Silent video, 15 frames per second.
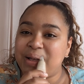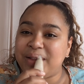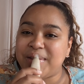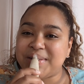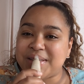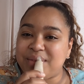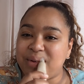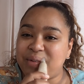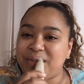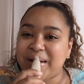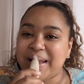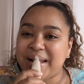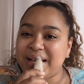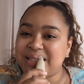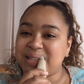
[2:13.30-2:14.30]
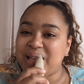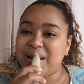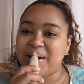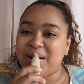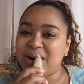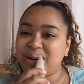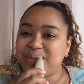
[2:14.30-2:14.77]
The Summer Fridays,
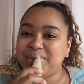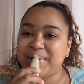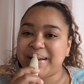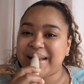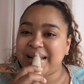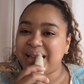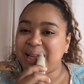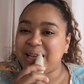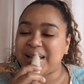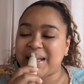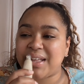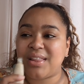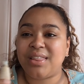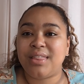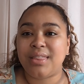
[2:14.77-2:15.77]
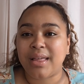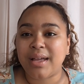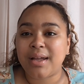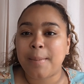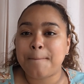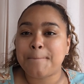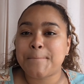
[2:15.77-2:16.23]
they are pretty like
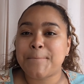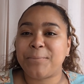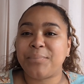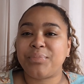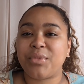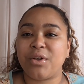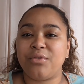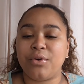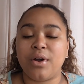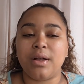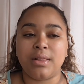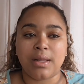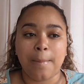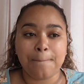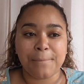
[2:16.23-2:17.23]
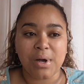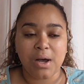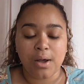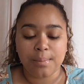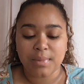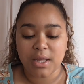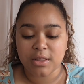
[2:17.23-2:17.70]
thick. For a lip
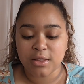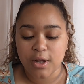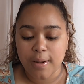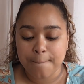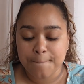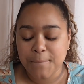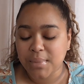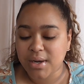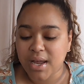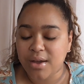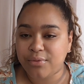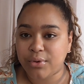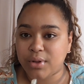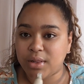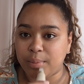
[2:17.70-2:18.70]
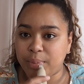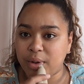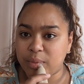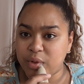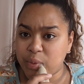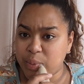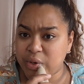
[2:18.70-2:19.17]
balm, like they're not for a lip
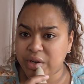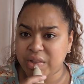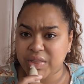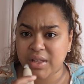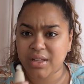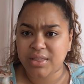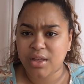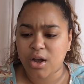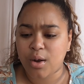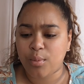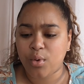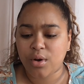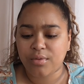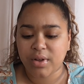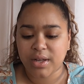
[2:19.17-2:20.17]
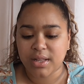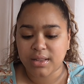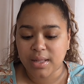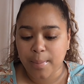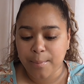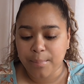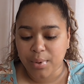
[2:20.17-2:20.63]
balm, they're pretty thick. They are more of like a
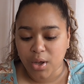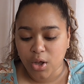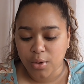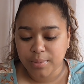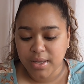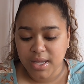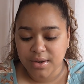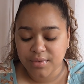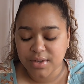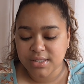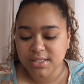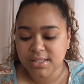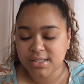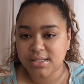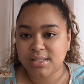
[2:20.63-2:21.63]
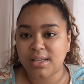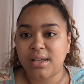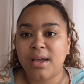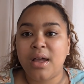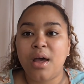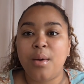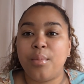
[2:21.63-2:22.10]
lip balm kind of
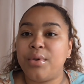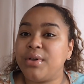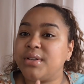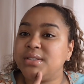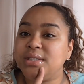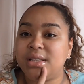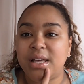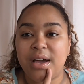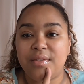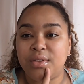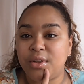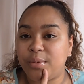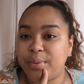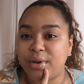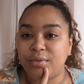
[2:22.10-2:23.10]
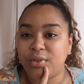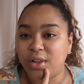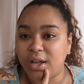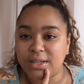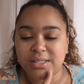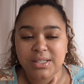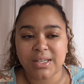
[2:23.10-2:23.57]
consistency, but you can see they have a little bit of
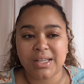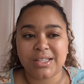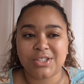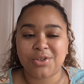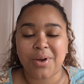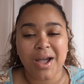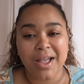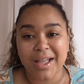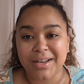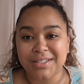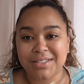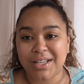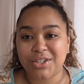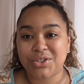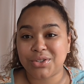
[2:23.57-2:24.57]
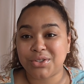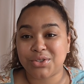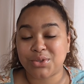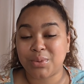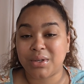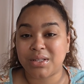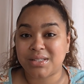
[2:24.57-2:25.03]
glossiness. So I essentially
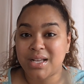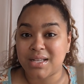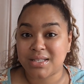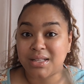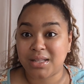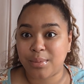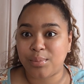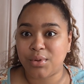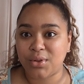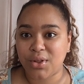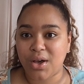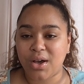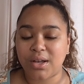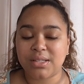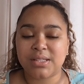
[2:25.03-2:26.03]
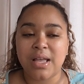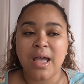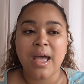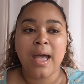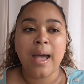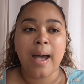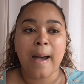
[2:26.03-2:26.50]
just wear this as a lip gloss,
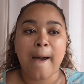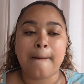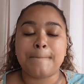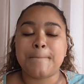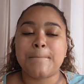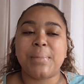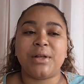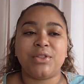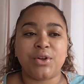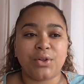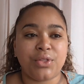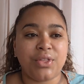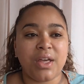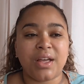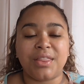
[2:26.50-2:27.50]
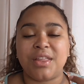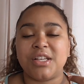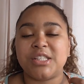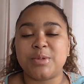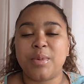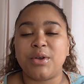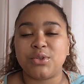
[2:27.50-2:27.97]
but they're thick. They
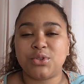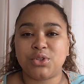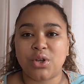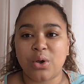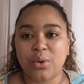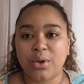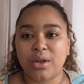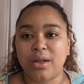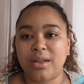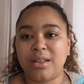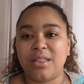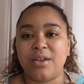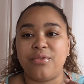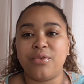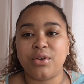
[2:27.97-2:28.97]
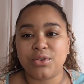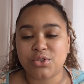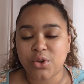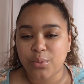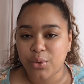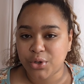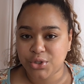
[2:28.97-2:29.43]
smell so good. They feel
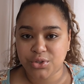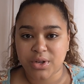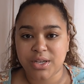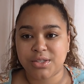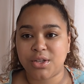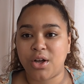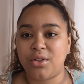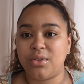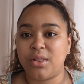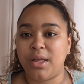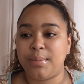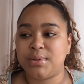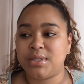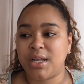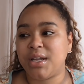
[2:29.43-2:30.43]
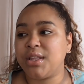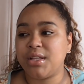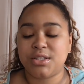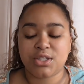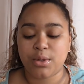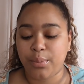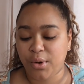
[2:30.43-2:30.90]
so moisturizing on the lips. Like
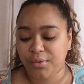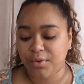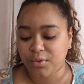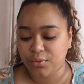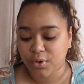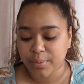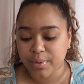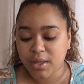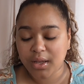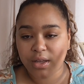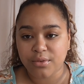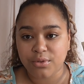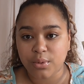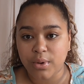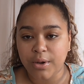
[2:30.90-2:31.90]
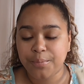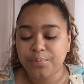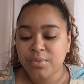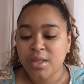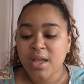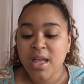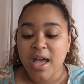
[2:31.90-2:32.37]
it's the perfect formula, if you will.
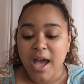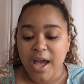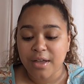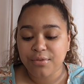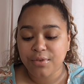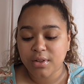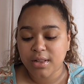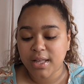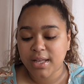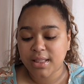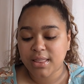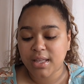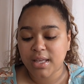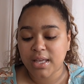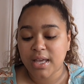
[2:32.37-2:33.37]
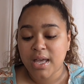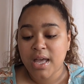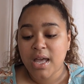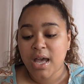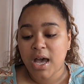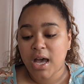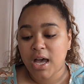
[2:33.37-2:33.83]
I feel like the
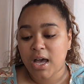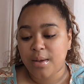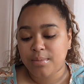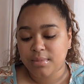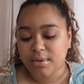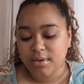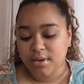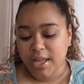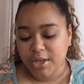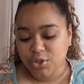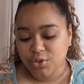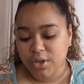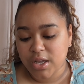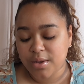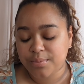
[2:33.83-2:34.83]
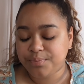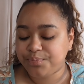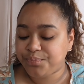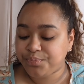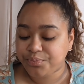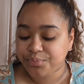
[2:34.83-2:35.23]
Naturium,